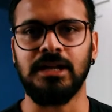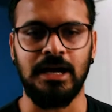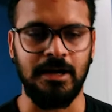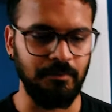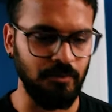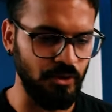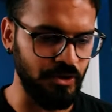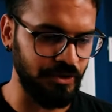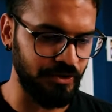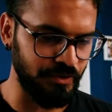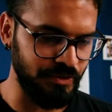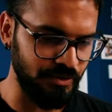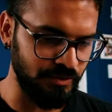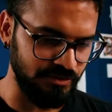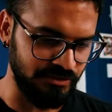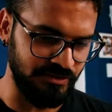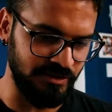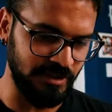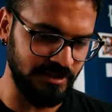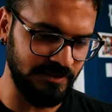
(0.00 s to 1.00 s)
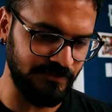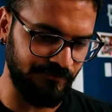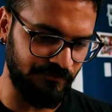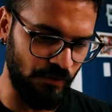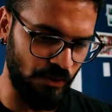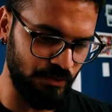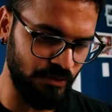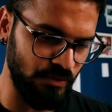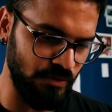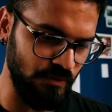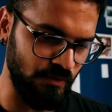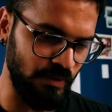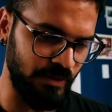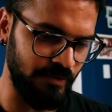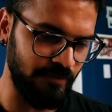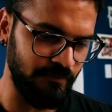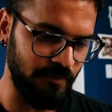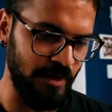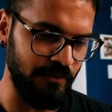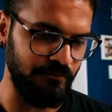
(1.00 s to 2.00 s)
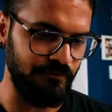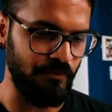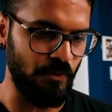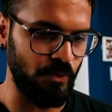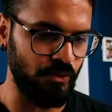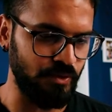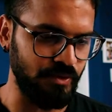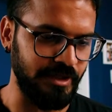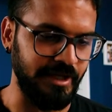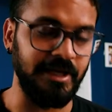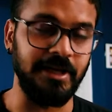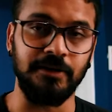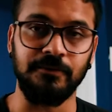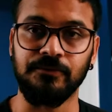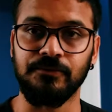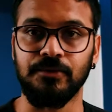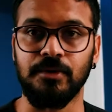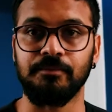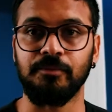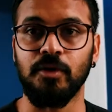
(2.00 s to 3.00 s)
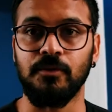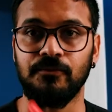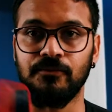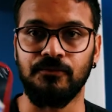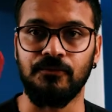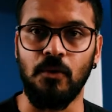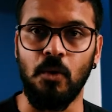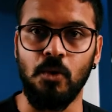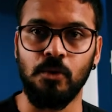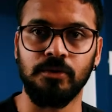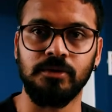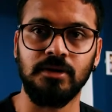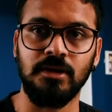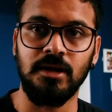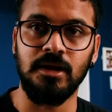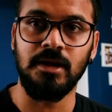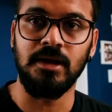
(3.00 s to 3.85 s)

I'm going to use this photo, one of my photo taken from the phone.